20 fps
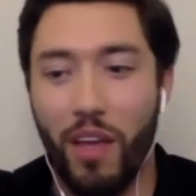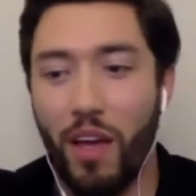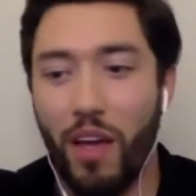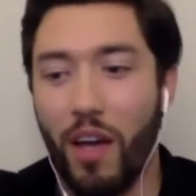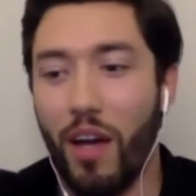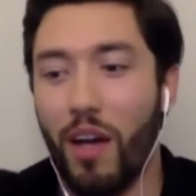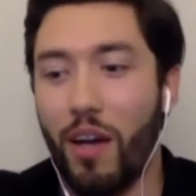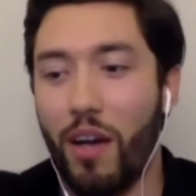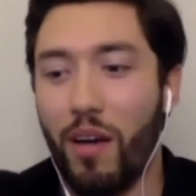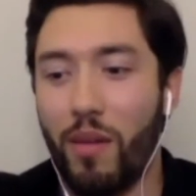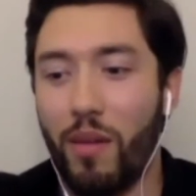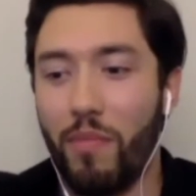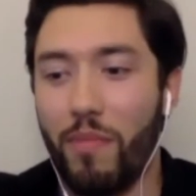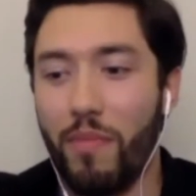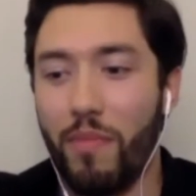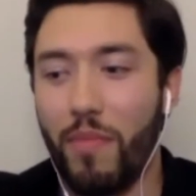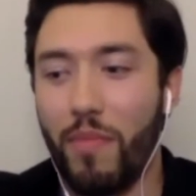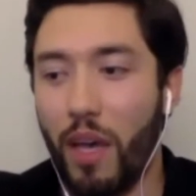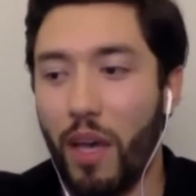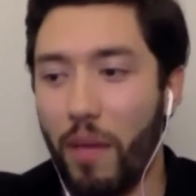
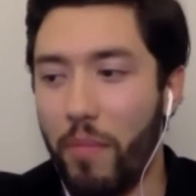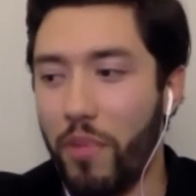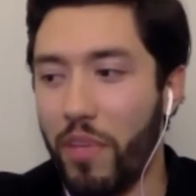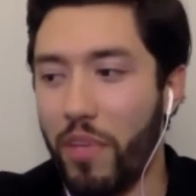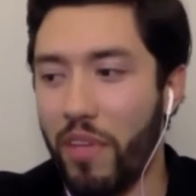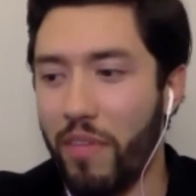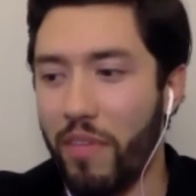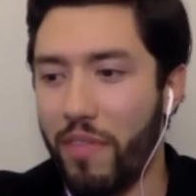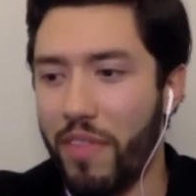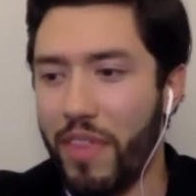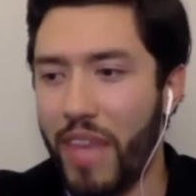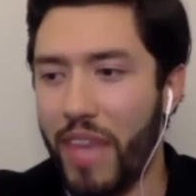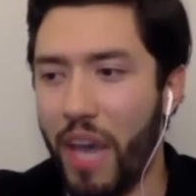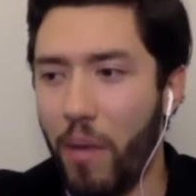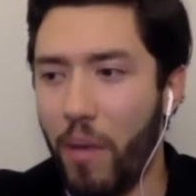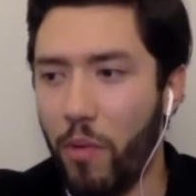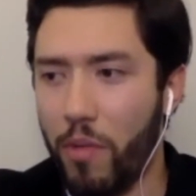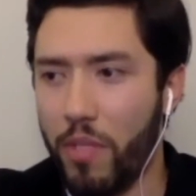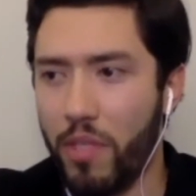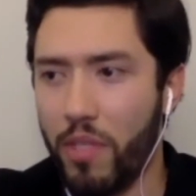I believe
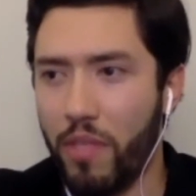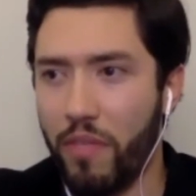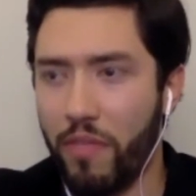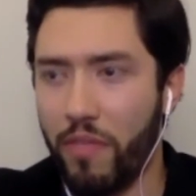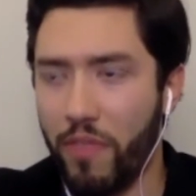that was the